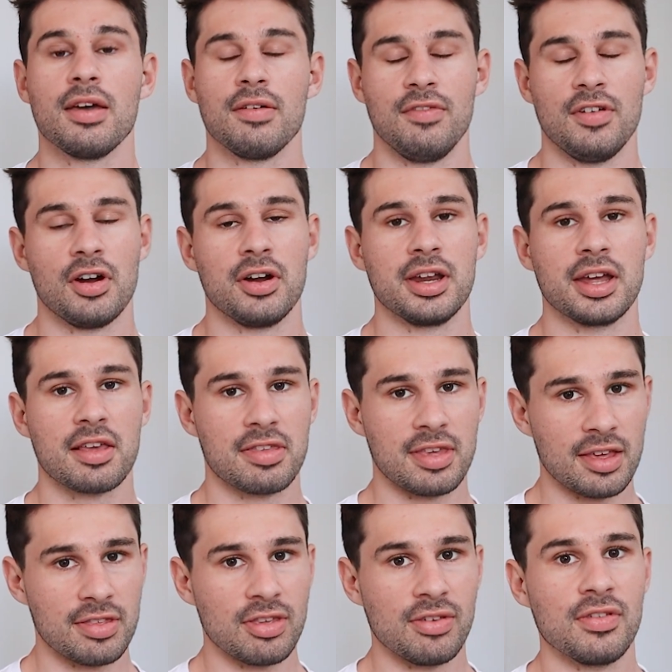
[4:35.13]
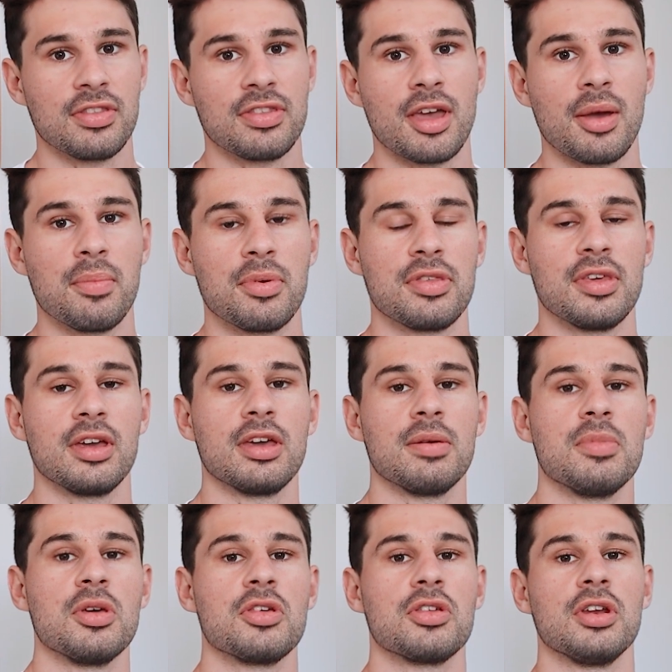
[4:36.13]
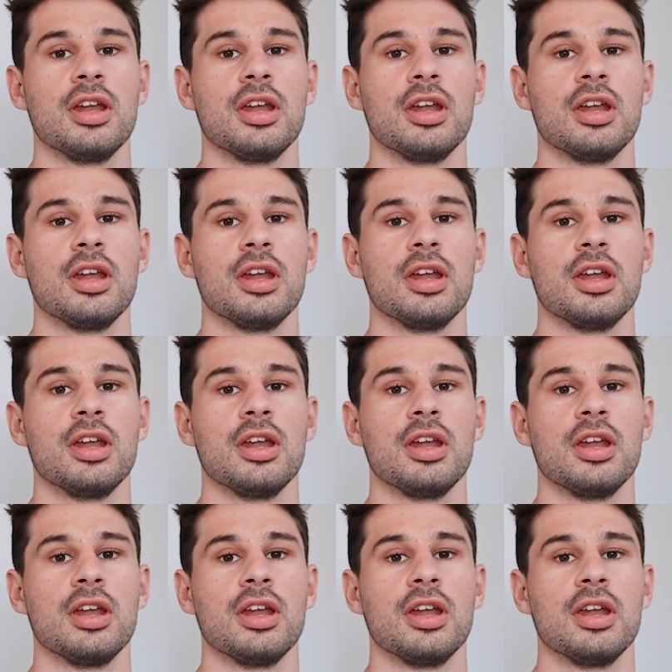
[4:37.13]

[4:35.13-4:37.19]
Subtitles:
very excessive, a 10% commission,